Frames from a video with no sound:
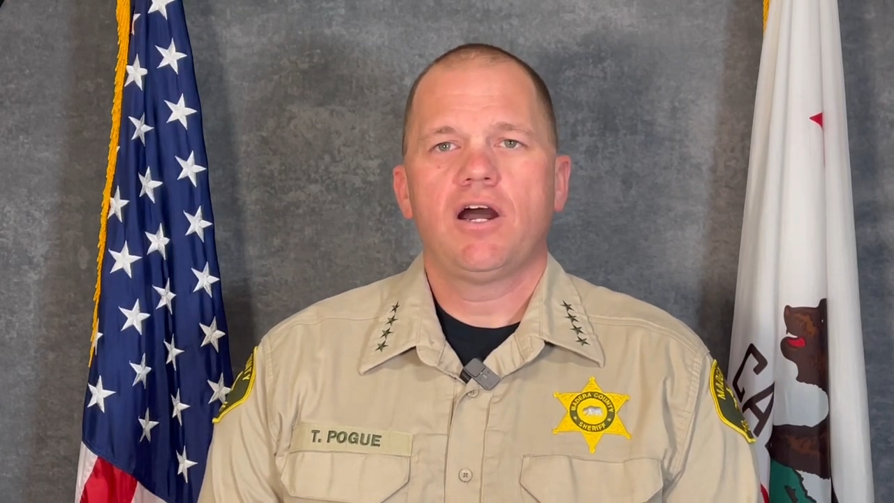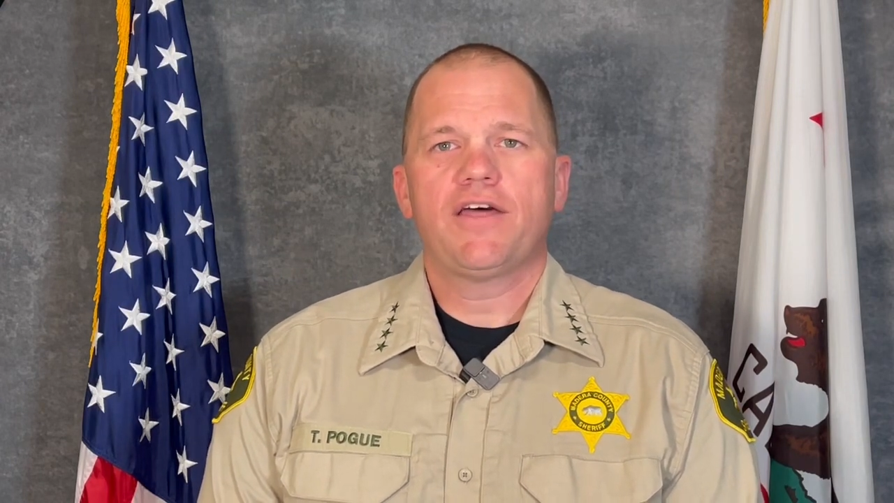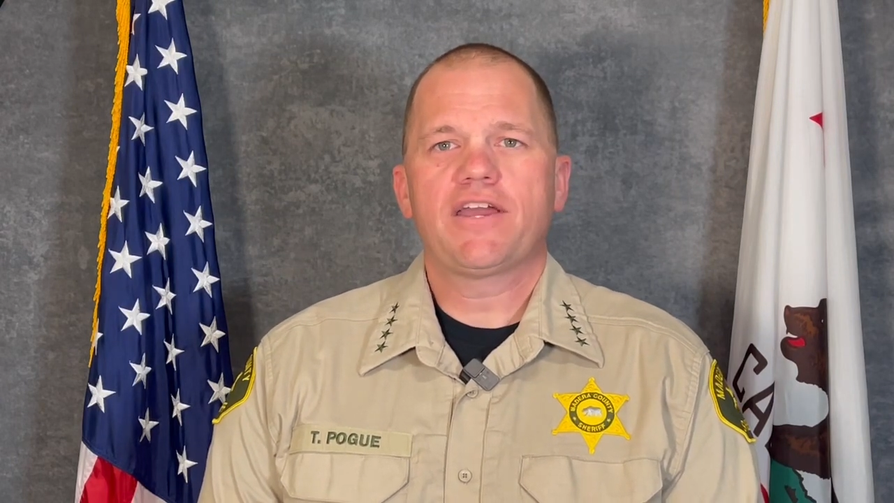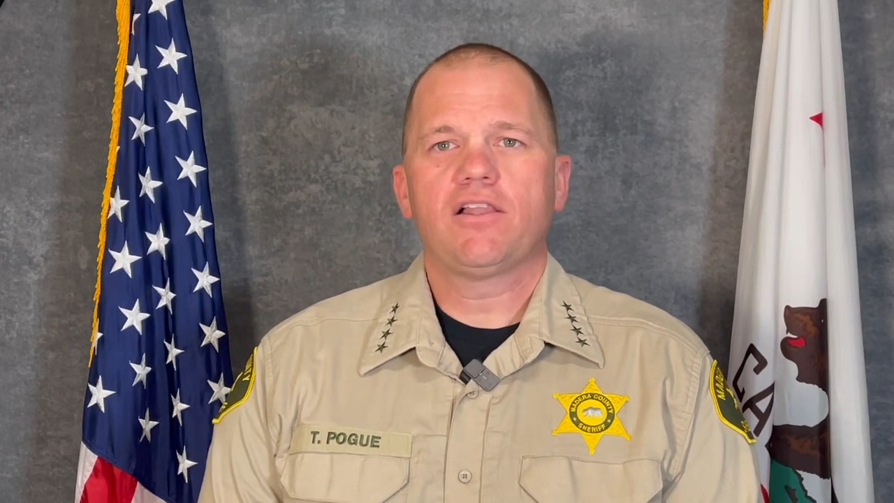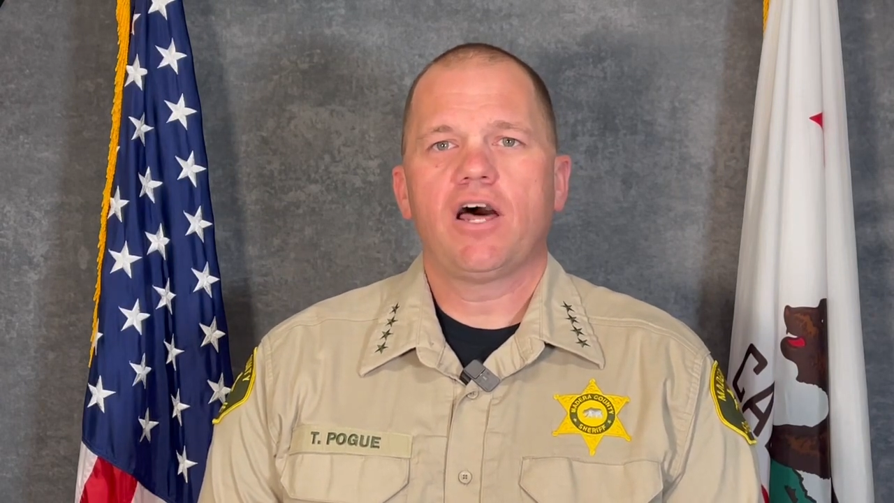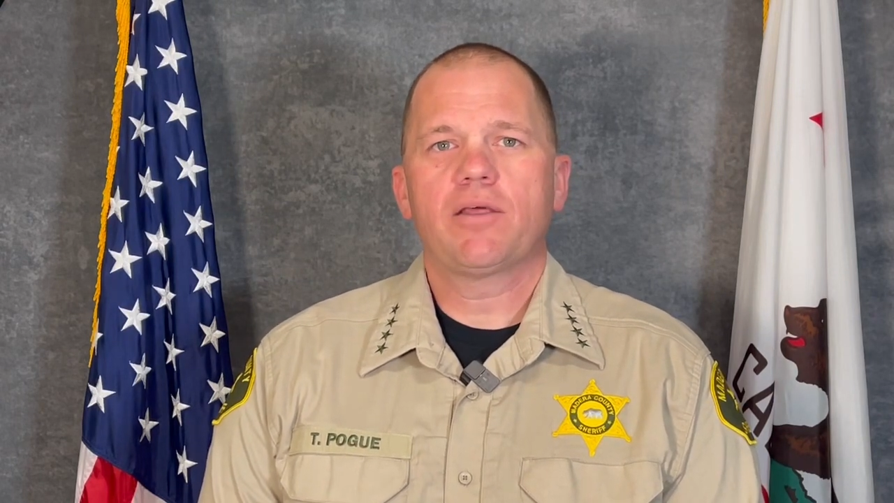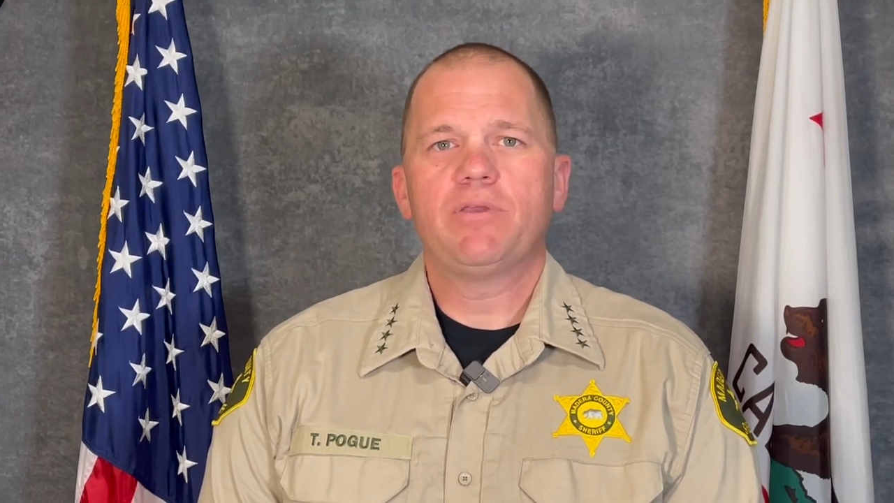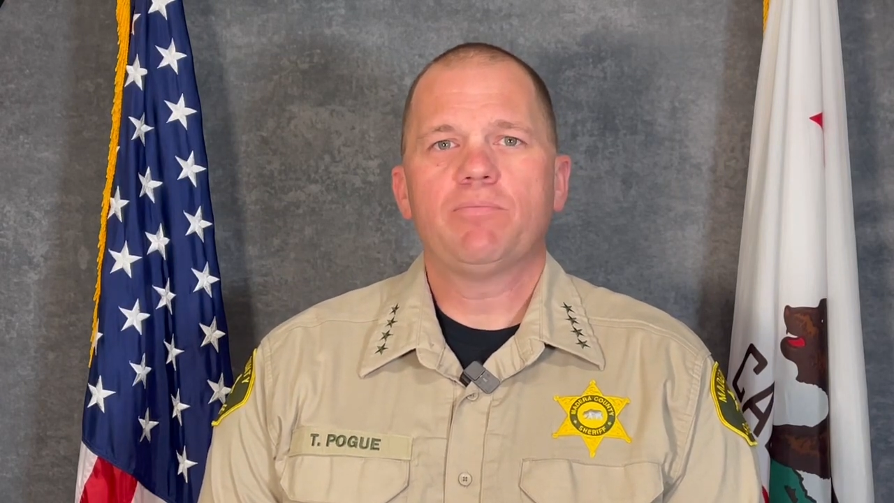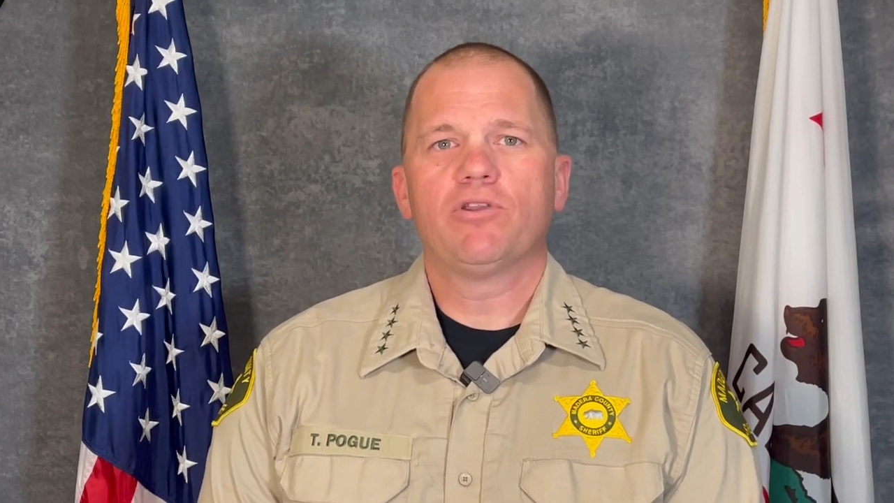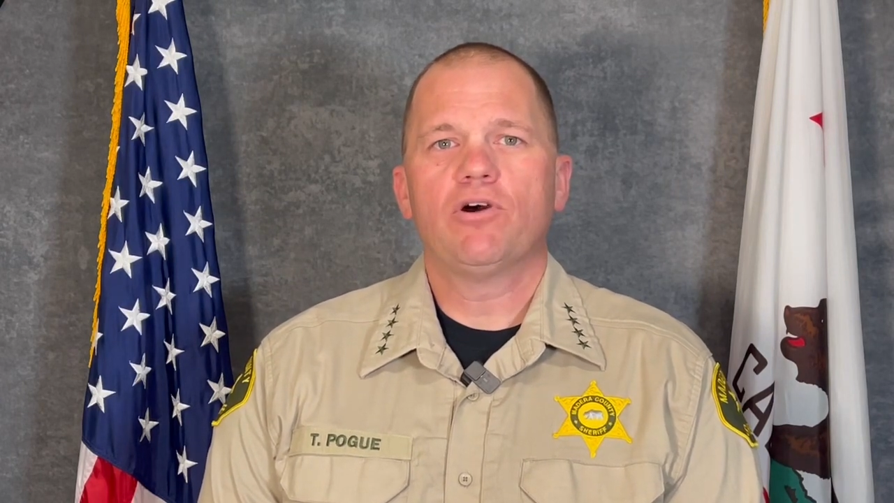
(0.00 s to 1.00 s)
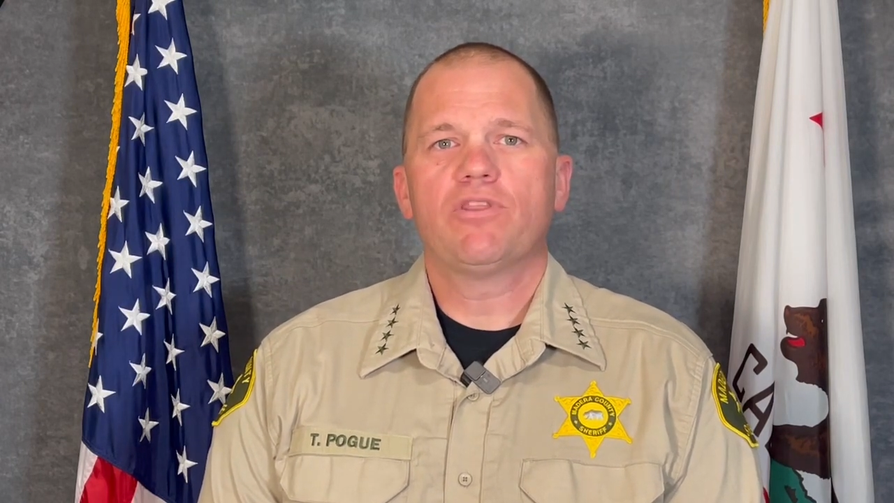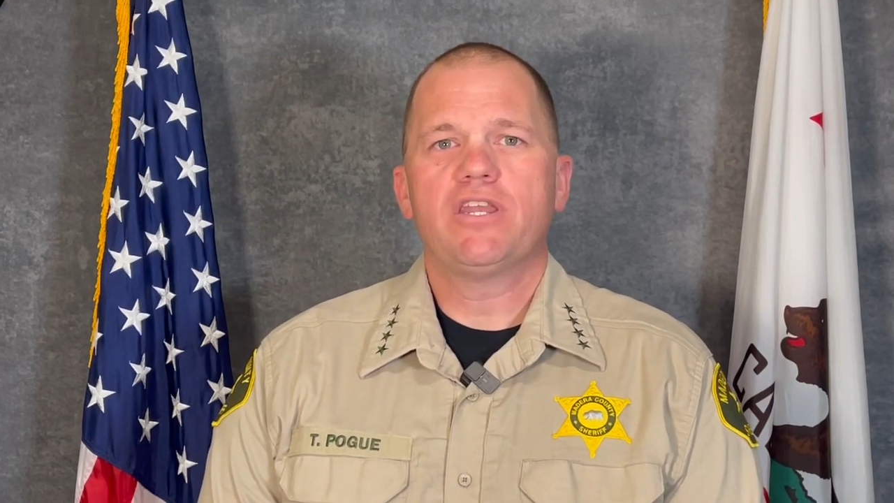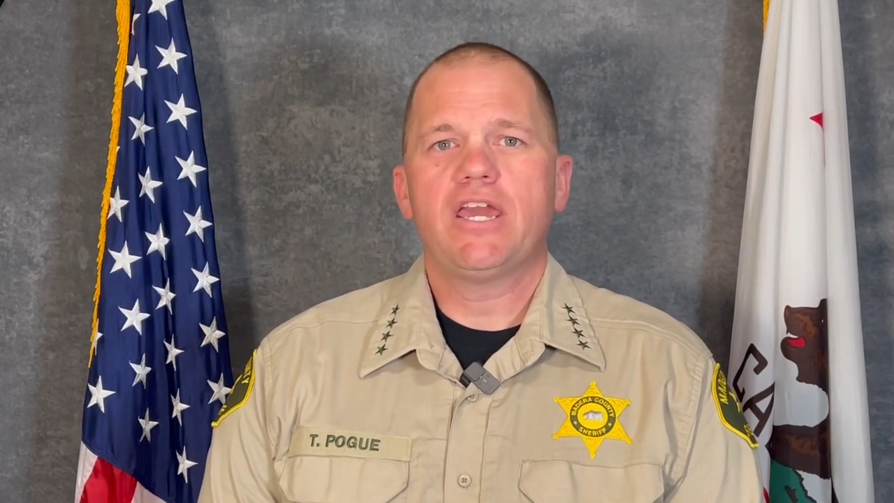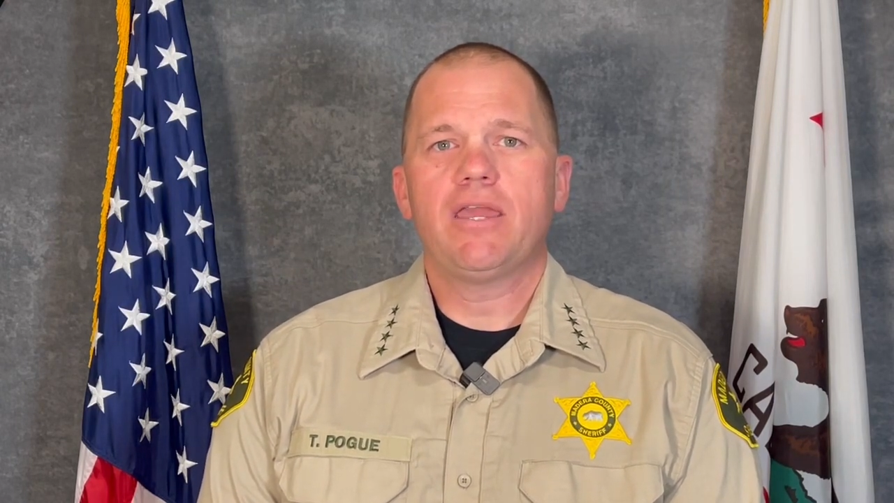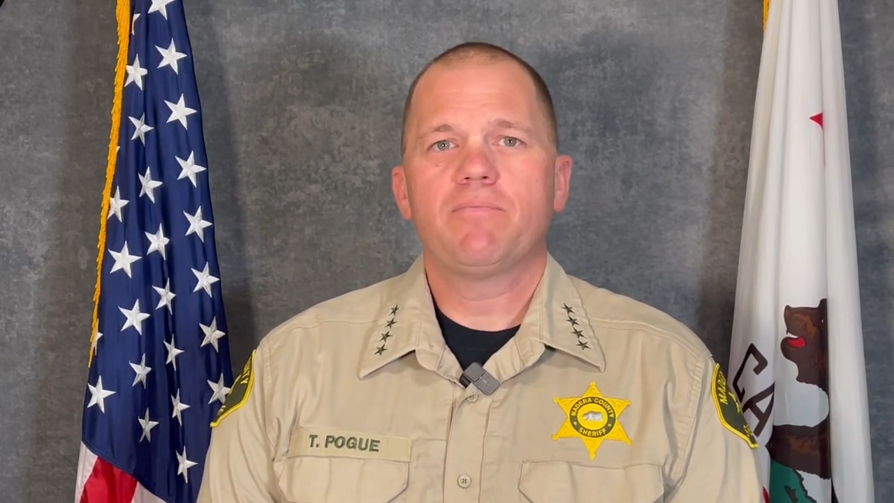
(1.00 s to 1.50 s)
I think a lot of people know the
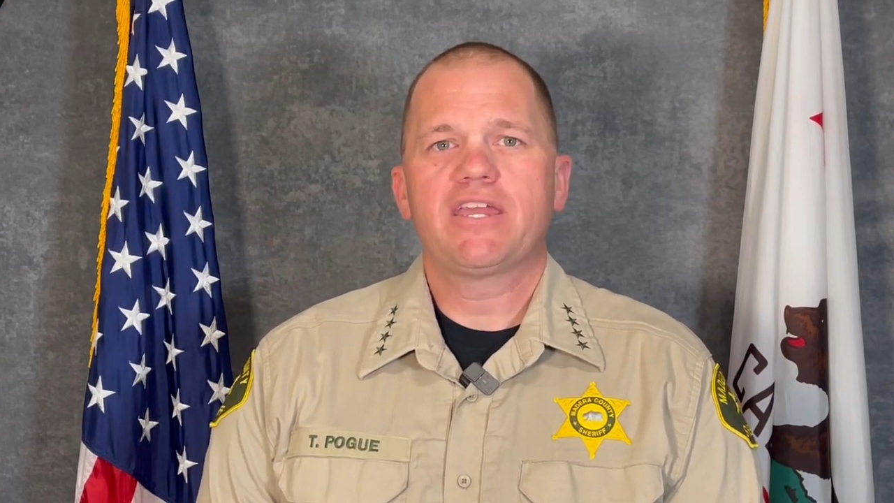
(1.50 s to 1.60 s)
name